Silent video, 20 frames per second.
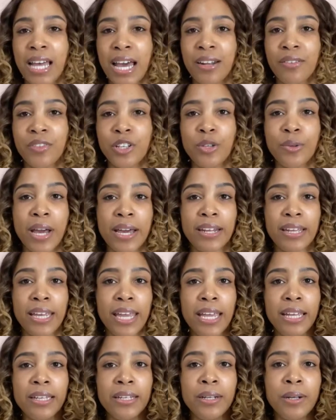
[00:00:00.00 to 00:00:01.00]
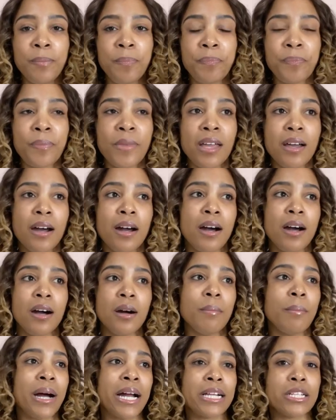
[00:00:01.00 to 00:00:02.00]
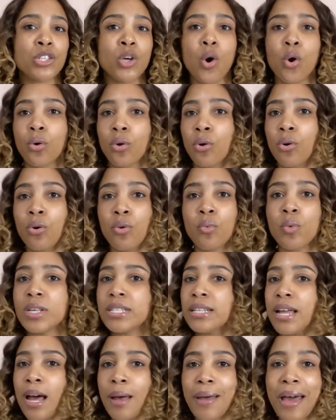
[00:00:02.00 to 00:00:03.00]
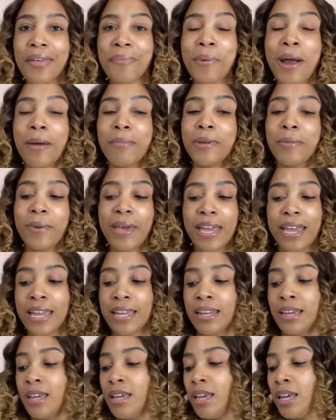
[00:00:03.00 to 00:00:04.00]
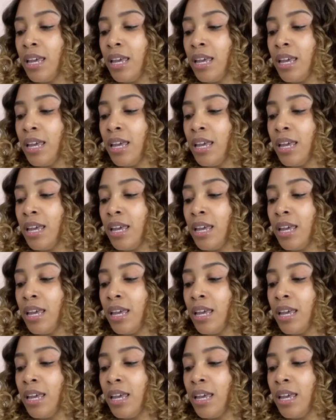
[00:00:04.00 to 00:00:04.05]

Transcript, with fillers: out of the United Kingdom. Um, my total was not, I probably paid...